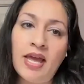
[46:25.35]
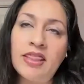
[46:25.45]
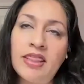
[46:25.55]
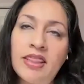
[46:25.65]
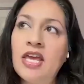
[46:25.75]

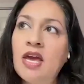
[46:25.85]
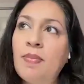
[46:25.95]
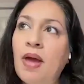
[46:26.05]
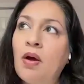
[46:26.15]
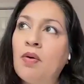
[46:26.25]
And thinking
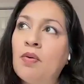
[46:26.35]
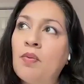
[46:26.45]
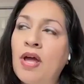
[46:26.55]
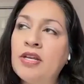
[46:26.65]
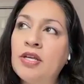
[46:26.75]
about
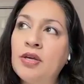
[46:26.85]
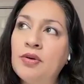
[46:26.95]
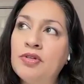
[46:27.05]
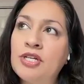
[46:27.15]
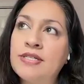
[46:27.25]
what
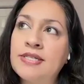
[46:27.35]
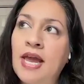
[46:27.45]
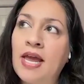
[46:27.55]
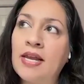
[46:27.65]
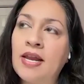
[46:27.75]
Hugh just
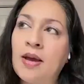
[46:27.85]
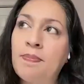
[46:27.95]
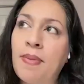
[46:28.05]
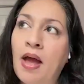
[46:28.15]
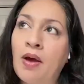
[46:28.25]
said
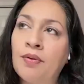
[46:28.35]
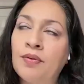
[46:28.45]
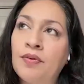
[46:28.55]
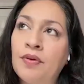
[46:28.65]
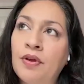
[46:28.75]
about